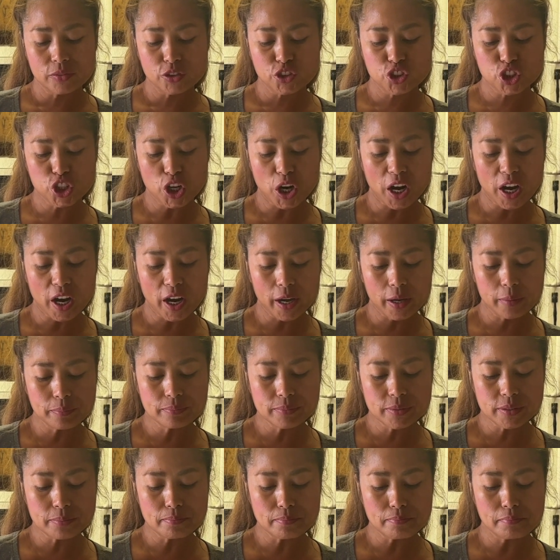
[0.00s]

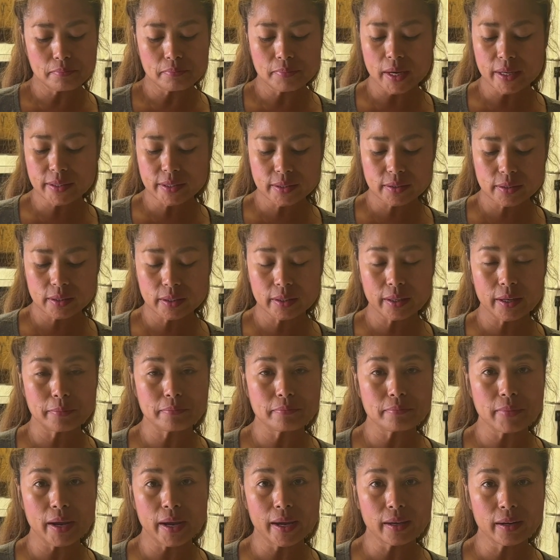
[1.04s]
chives, mustard, and
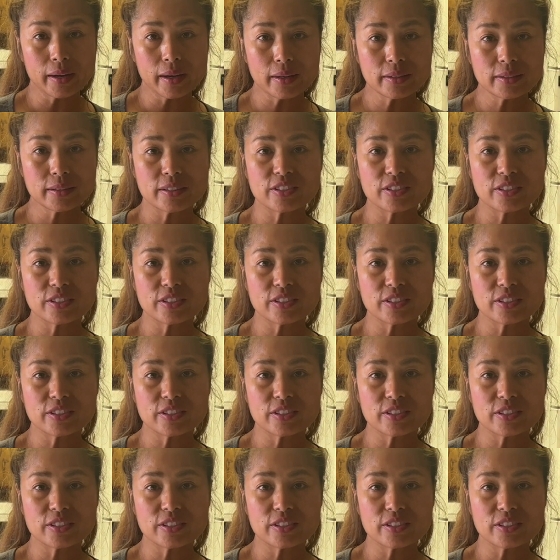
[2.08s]
mayonnaise,